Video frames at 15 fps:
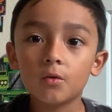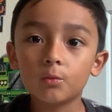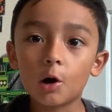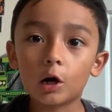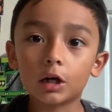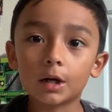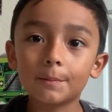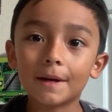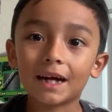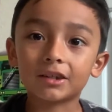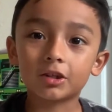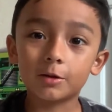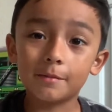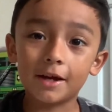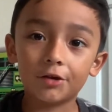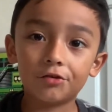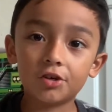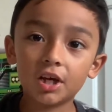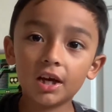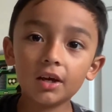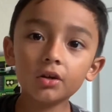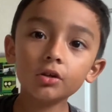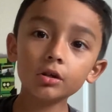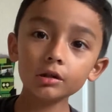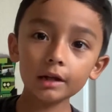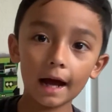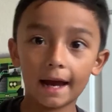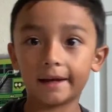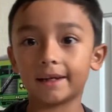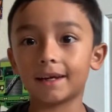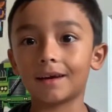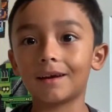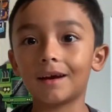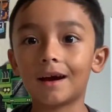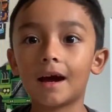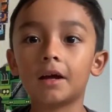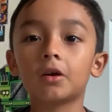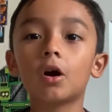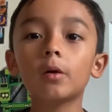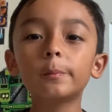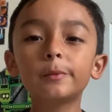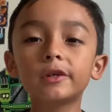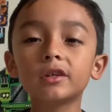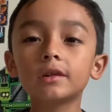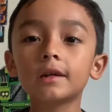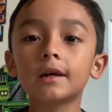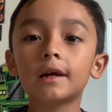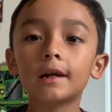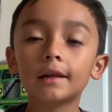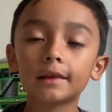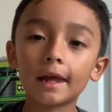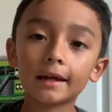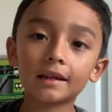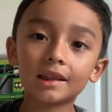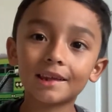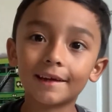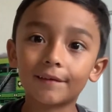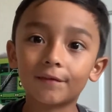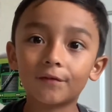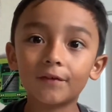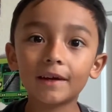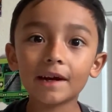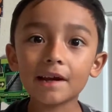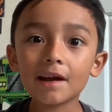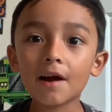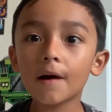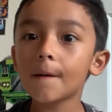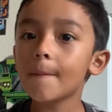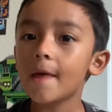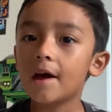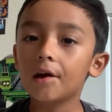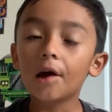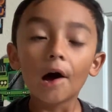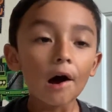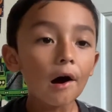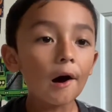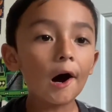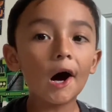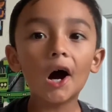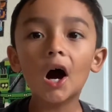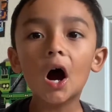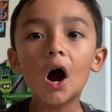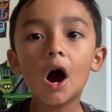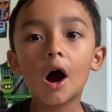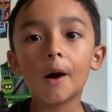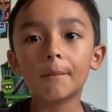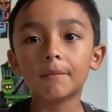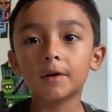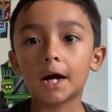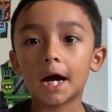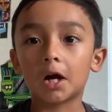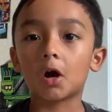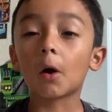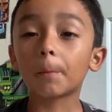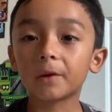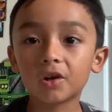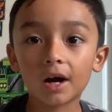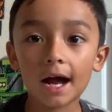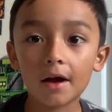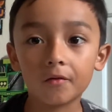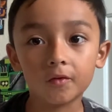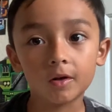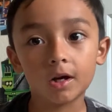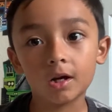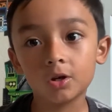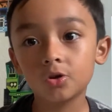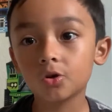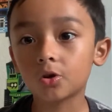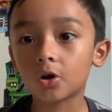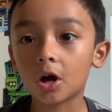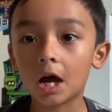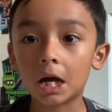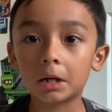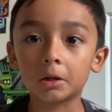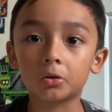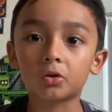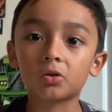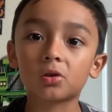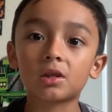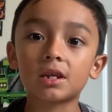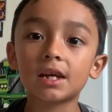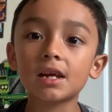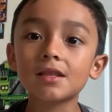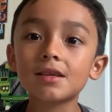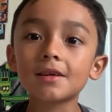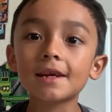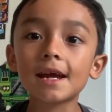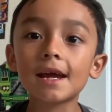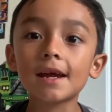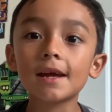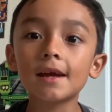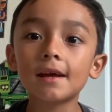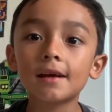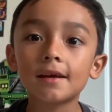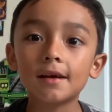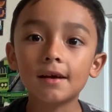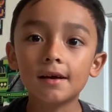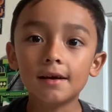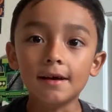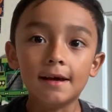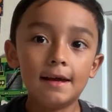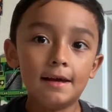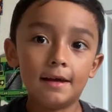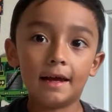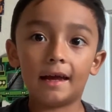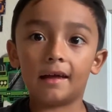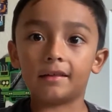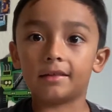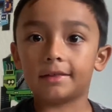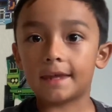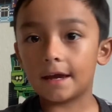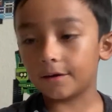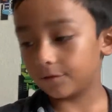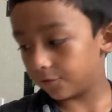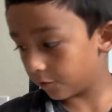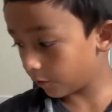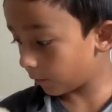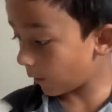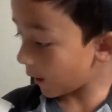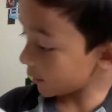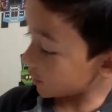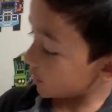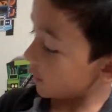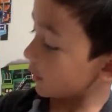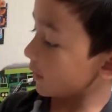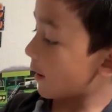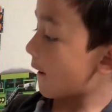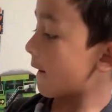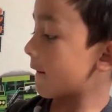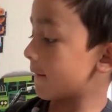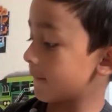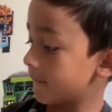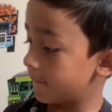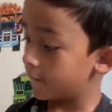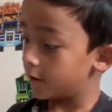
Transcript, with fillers: Welcome back to my channel. I can, I hope you liked this video. Um, I hope you have you had a good day today, and thanks for watching.